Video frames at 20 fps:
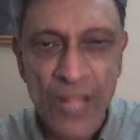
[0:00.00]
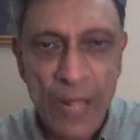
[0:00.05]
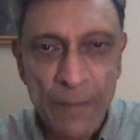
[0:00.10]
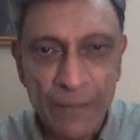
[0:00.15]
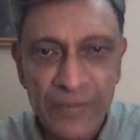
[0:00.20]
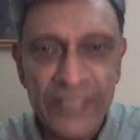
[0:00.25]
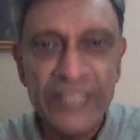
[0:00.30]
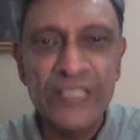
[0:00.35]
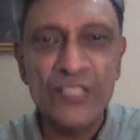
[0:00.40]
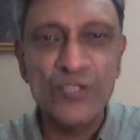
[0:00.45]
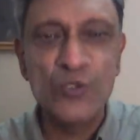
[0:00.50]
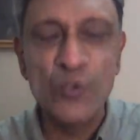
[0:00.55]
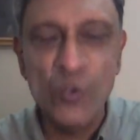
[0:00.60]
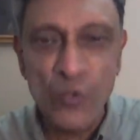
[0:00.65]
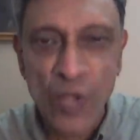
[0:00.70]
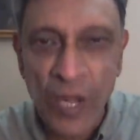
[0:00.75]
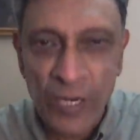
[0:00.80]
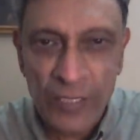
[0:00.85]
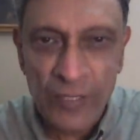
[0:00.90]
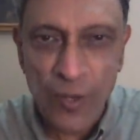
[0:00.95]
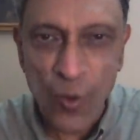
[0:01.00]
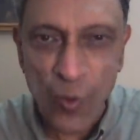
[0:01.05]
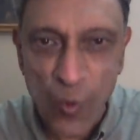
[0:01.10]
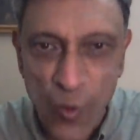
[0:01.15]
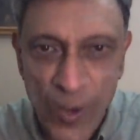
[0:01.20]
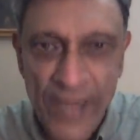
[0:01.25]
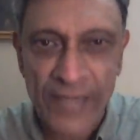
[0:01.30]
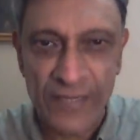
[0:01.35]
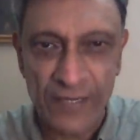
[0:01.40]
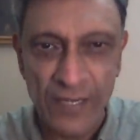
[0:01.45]
Please do not
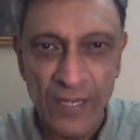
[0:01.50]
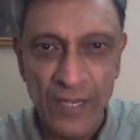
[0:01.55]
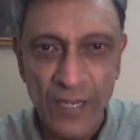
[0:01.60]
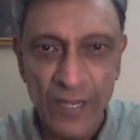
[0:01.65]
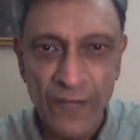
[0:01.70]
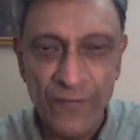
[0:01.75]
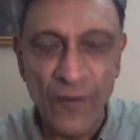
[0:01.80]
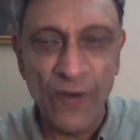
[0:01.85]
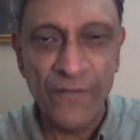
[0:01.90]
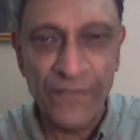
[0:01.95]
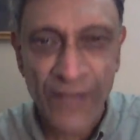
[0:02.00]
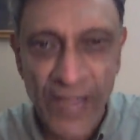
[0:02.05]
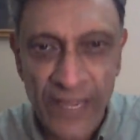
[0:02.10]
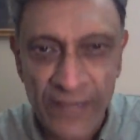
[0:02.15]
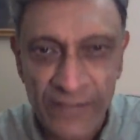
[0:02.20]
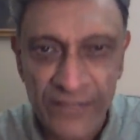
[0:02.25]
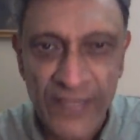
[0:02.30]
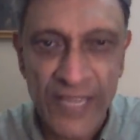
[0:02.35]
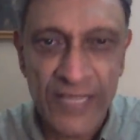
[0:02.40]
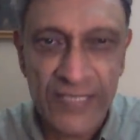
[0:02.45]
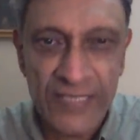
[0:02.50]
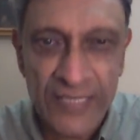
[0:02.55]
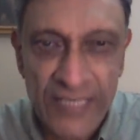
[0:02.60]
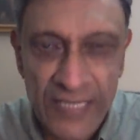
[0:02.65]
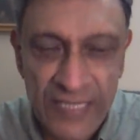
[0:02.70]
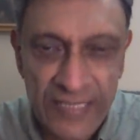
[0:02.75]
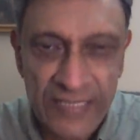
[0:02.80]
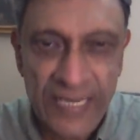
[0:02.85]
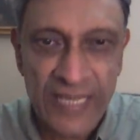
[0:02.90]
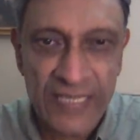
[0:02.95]
wait for 5 days,
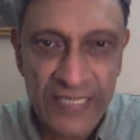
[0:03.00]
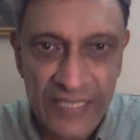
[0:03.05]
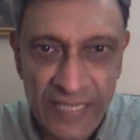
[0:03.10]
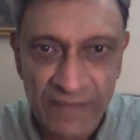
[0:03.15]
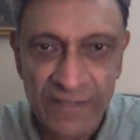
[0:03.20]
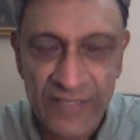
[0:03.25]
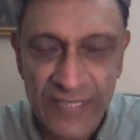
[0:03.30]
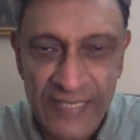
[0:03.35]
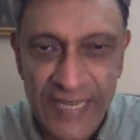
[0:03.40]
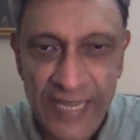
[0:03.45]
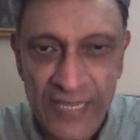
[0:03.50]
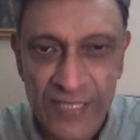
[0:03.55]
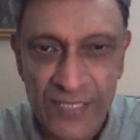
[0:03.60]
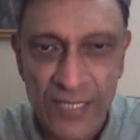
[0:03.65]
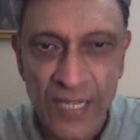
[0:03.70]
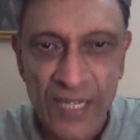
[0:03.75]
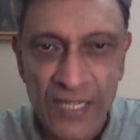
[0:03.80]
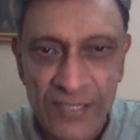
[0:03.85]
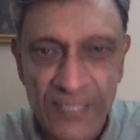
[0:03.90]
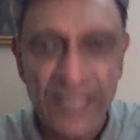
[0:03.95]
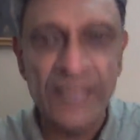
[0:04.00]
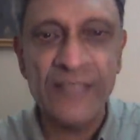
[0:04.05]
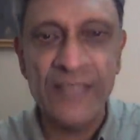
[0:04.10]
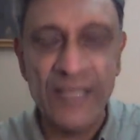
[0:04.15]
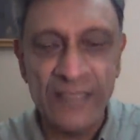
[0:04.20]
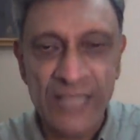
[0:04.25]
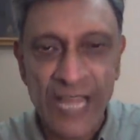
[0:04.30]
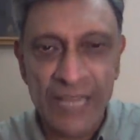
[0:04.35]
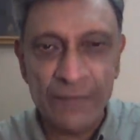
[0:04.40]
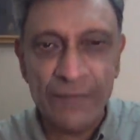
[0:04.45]
6 days, 7 days,
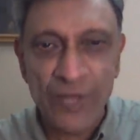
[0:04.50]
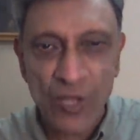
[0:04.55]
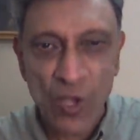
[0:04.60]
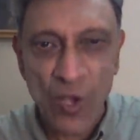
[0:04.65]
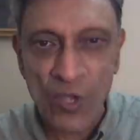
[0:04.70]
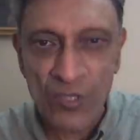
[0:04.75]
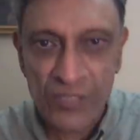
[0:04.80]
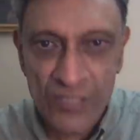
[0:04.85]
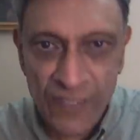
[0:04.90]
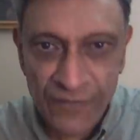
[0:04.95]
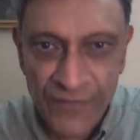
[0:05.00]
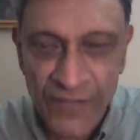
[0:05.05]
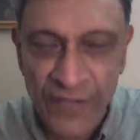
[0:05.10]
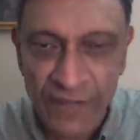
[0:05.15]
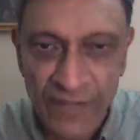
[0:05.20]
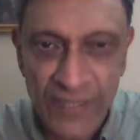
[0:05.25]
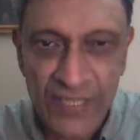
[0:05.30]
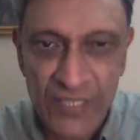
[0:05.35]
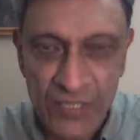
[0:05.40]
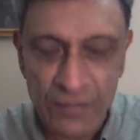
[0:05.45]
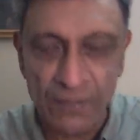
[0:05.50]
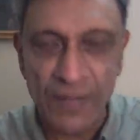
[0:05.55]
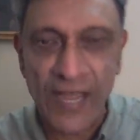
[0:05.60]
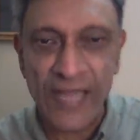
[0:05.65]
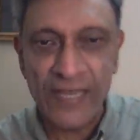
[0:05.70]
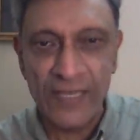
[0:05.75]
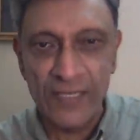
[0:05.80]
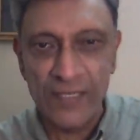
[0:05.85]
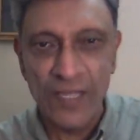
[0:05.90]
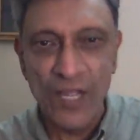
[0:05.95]
thinking that because the fever is
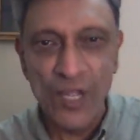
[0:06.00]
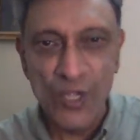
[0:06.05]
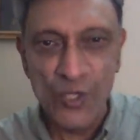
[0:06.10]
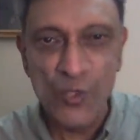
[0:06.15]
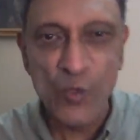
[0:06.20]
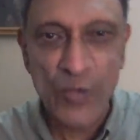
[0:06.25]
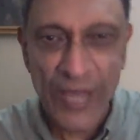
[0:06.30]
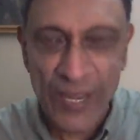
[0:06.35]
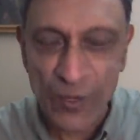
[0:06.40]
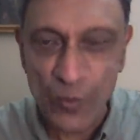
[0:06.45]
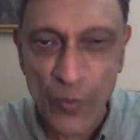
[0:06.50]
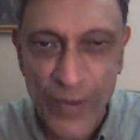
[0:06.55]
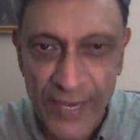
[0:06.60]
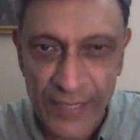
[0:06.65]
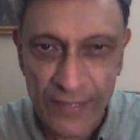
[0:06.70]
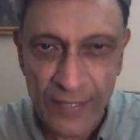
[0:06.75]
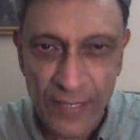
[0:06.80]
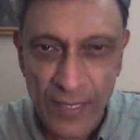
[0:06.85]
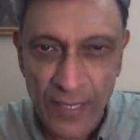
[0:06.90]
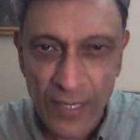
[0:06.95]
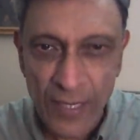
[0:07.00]
mild, you can wait.